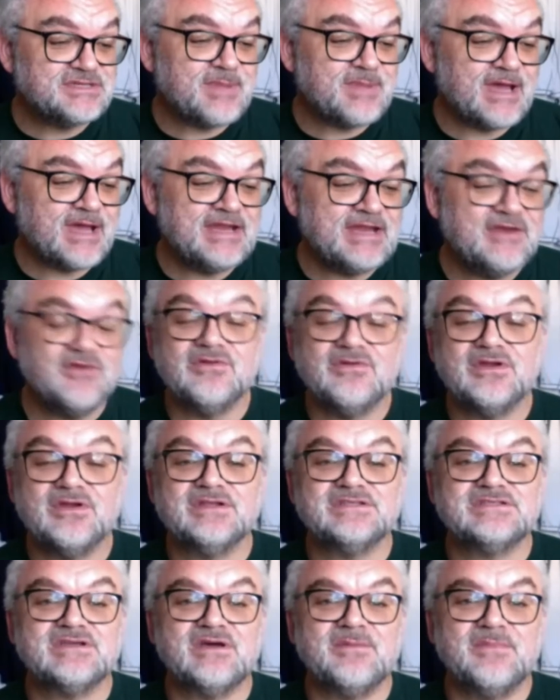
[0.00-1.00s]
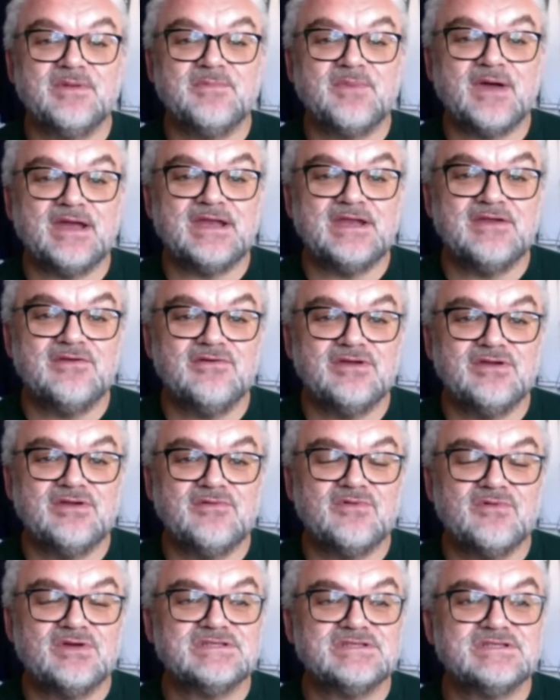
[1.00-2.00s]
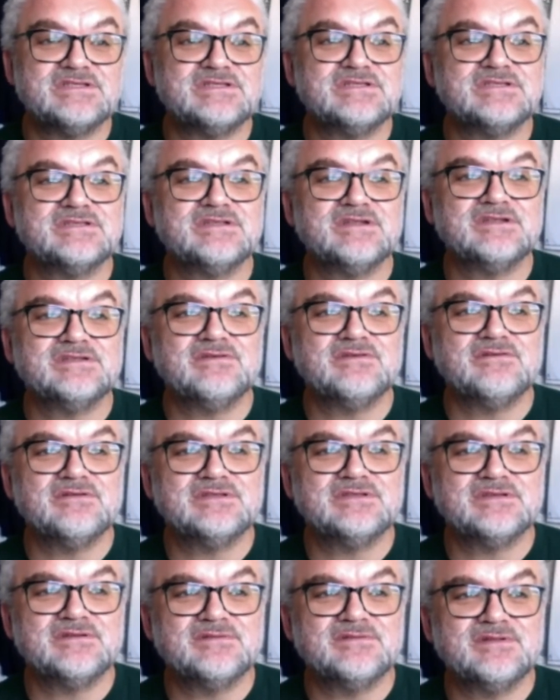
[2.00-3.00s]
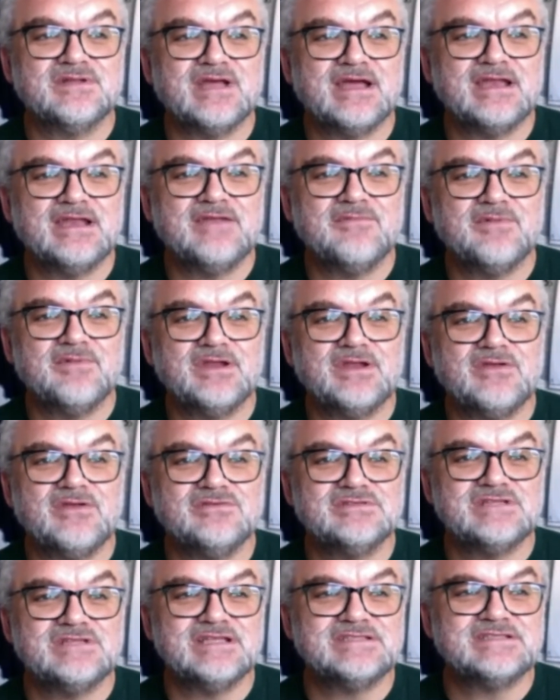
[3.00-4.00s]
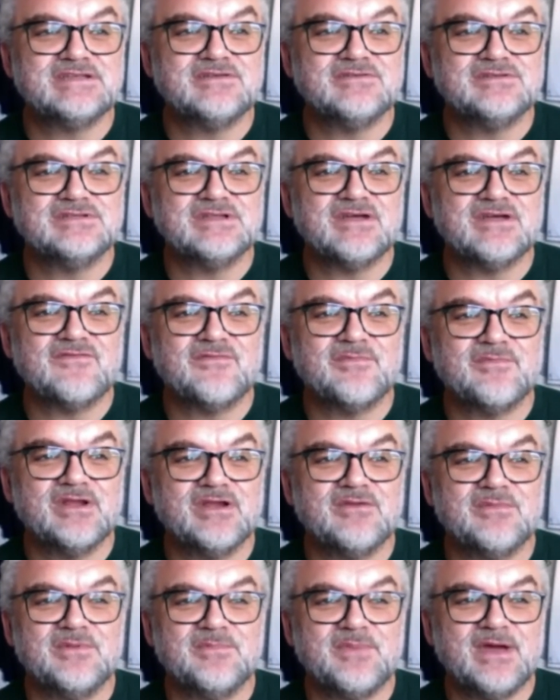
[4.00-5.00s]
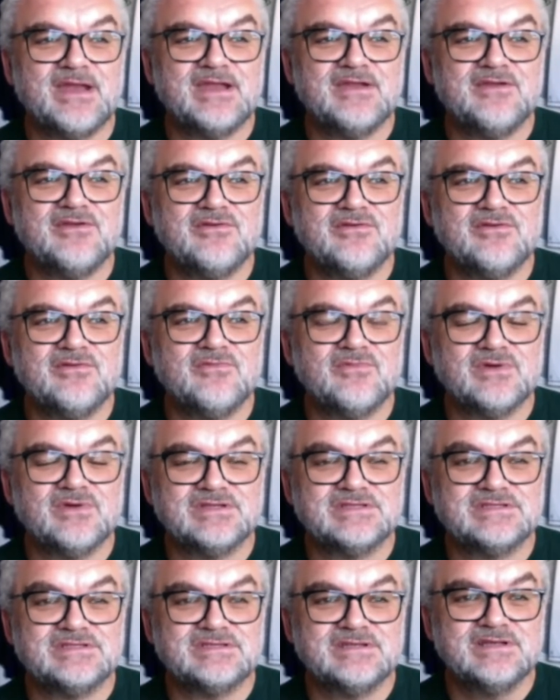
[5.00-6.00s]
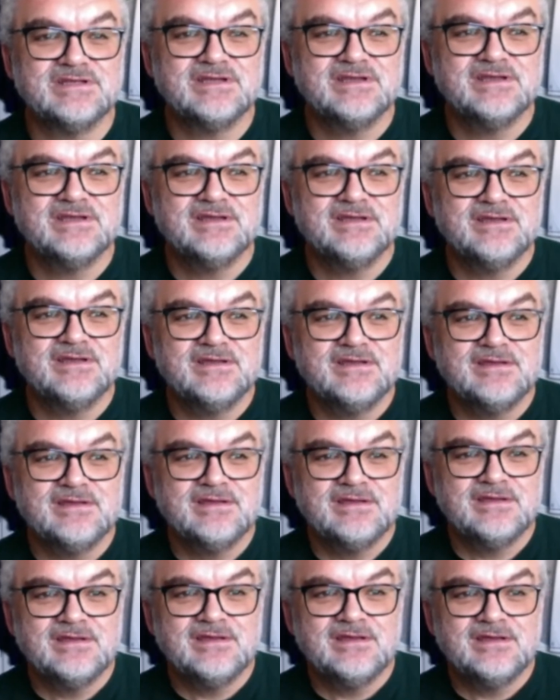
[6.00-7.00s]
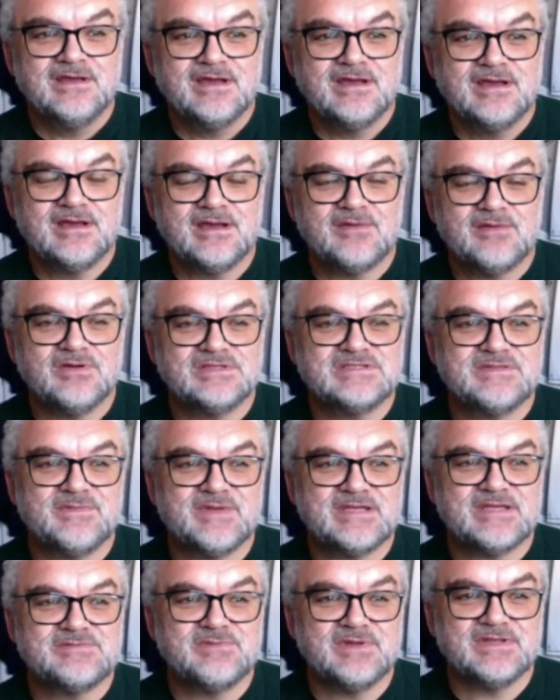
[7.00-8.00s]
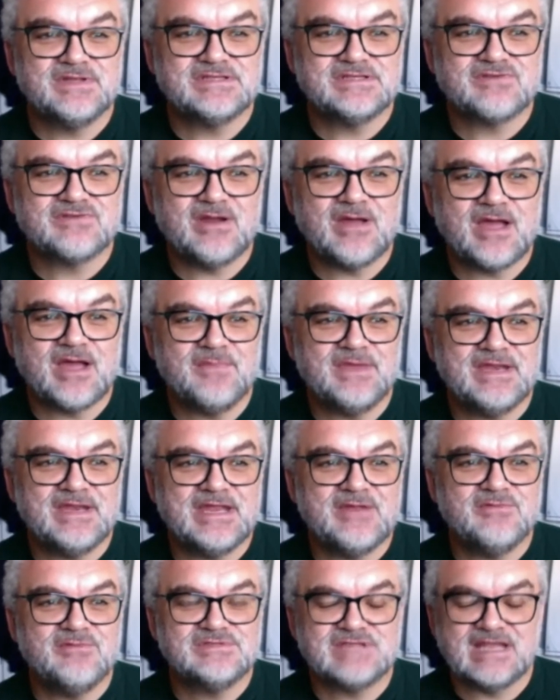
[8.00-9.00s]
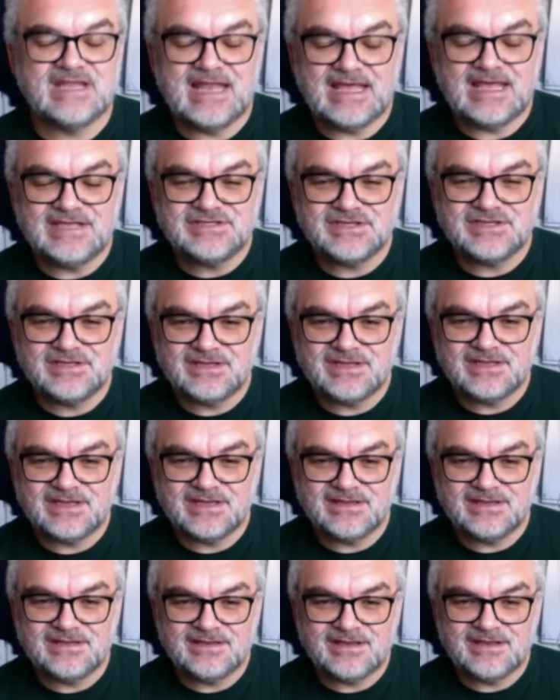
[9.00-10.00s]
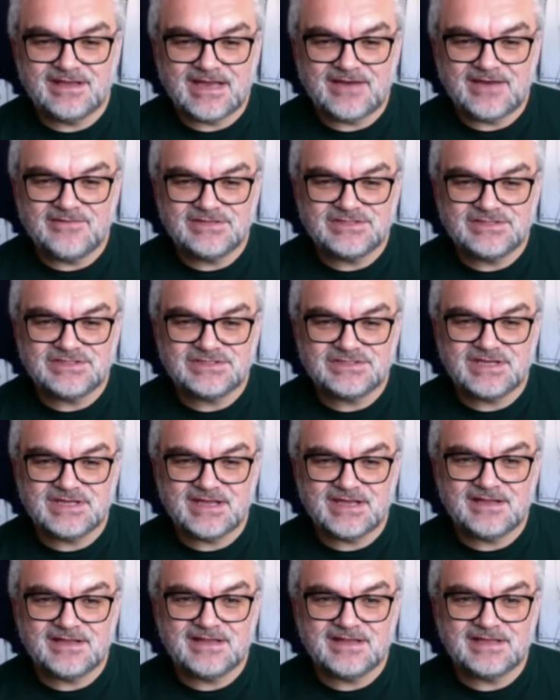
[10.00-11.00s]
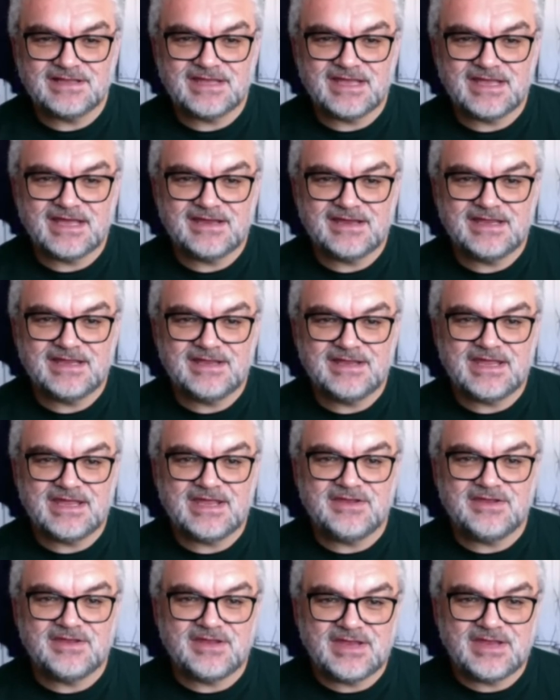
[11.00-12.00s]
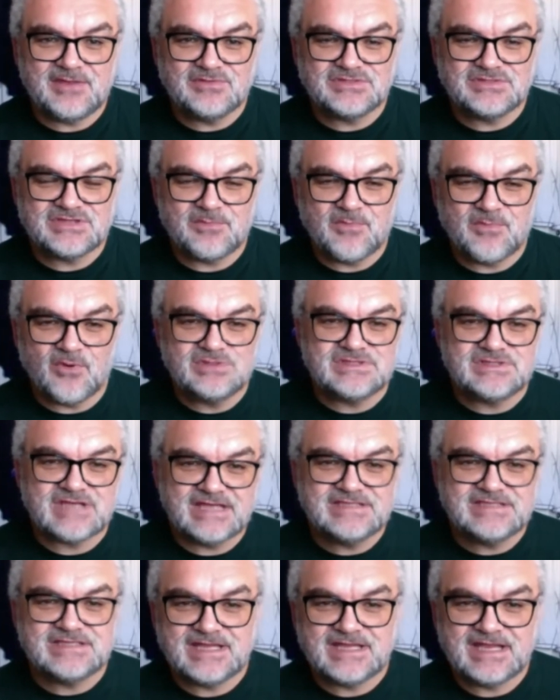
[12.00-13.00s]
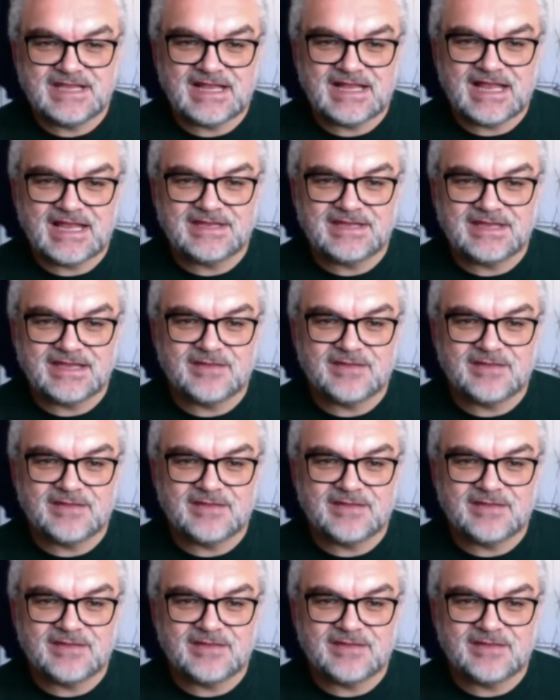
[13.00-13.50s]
Paddy Noonan. So I mean, Paddy Noonan was, to anybody who's listening who's not familiar, I mean, Paddy Noonan was, what's the best way to describe it? I mean, he was a legend in Irish, he was on both sides of the Atlantic.